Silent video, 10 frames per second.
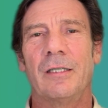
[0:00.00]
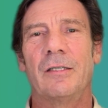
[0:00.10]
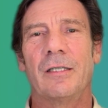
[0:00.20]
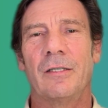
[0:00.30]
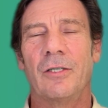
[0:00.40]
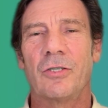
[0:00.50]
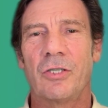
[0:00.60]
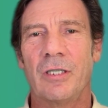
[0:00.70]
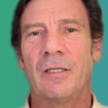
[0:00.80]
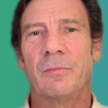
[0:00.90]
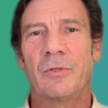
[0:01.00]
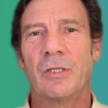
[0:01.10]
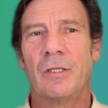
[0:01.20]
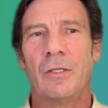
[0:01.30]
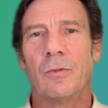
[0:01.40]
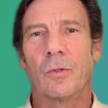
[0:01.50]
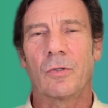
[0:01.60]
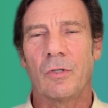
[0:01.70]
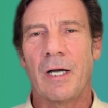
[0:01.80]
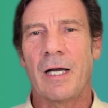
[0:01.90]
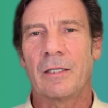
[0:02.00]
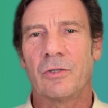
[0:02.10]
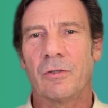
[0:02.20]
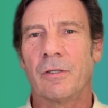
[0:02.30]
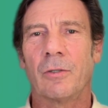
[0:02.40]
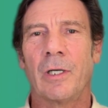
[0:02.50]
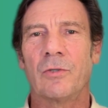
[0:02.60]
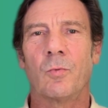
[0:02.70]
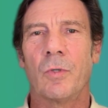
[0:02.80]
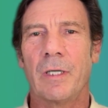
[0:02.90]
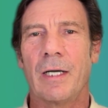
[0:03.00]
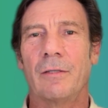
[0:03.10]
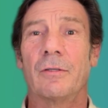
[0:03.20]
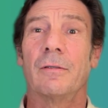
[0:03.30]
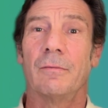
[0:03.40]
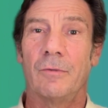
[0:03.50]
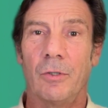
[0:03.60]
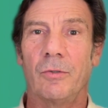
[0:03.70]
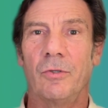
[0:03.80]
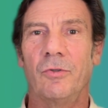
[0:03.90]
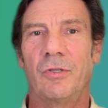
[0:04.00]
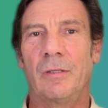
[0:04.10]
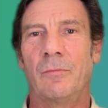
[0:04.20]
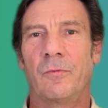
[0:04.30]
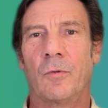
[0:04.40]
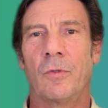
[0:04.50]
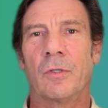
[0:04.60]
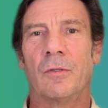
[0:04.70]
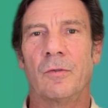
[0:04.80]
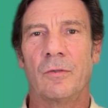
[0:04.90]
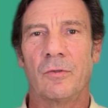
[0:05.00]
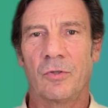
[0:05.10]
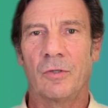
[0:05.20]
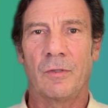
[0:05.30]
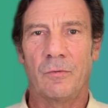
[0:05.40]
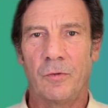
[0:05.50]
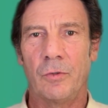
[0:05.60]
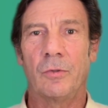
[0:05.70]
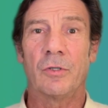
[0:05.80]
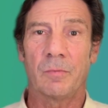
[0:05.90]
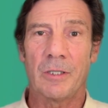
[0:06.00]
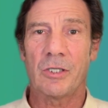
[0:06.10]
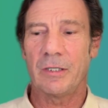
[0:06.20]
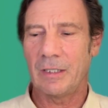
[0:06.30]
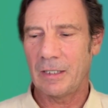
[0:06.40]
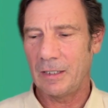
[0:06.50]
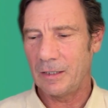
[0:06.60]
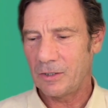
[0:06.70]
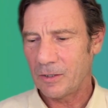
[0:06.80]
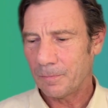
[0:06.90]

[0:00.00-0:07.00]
and they're chipped or cracked or otherwise worn out, don't use them for serving food, especially to kids.